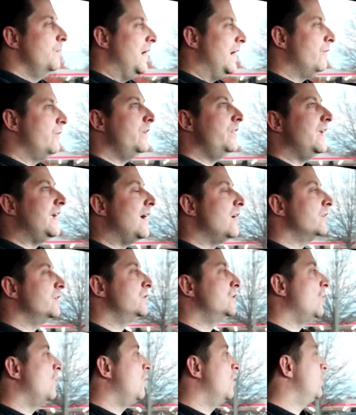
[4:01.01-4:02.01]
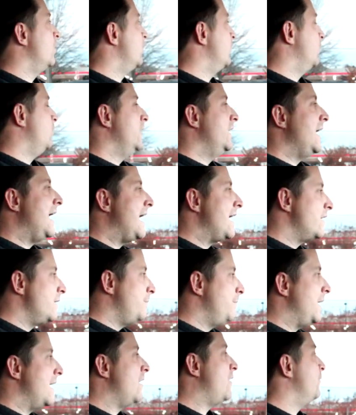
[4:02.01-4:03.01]
everything out the door. We had
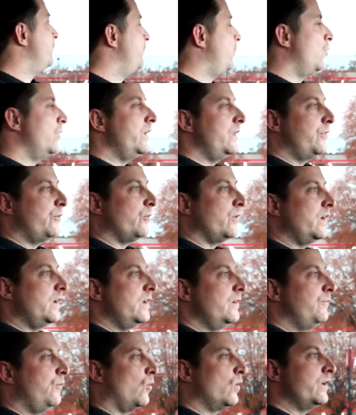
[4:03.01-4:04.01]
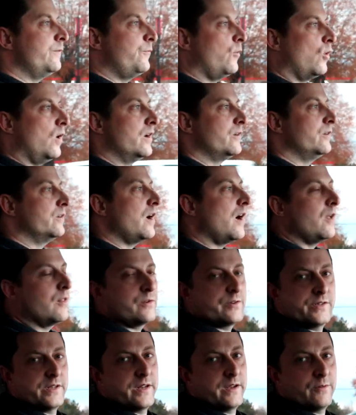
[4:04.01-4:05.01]
about
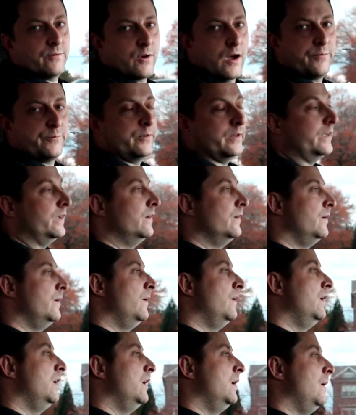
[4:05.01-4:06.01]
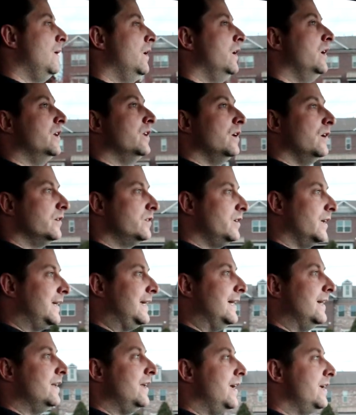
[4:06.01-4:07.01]
$4,400 in it, roughly, to
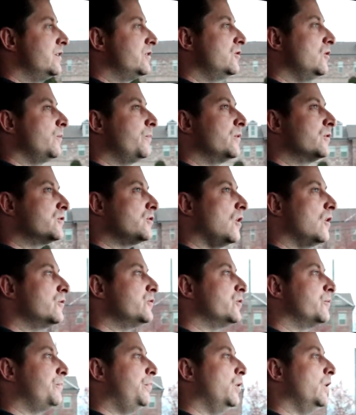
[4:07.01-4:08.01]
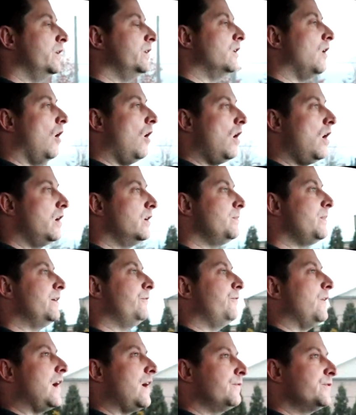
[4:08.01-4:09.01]
get a supercharger put on my
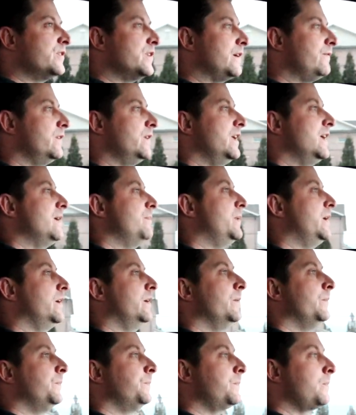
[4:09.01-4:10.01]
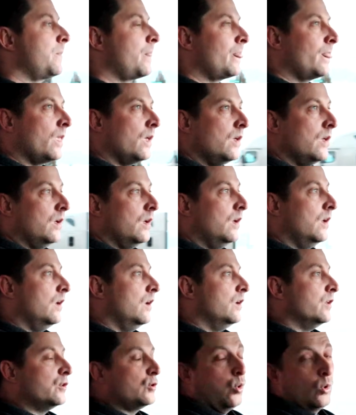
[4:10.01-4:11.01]
5.7 Hemi
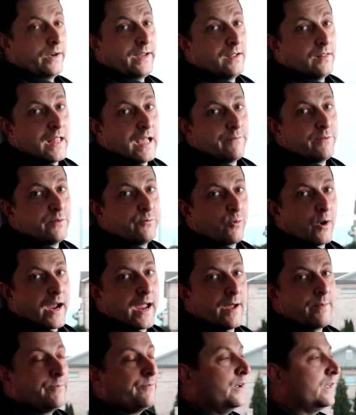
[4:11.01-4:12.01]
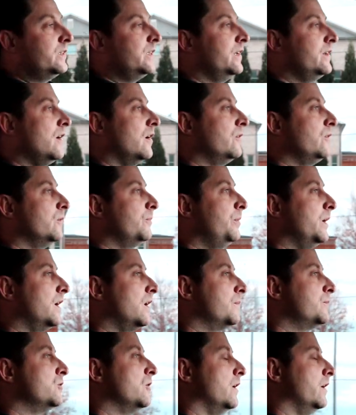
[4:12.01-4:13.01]
2011 Ram 1500
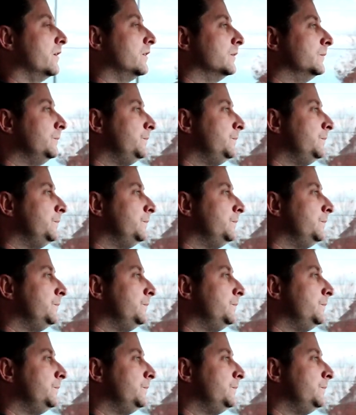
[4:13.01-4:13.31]
pickup truck.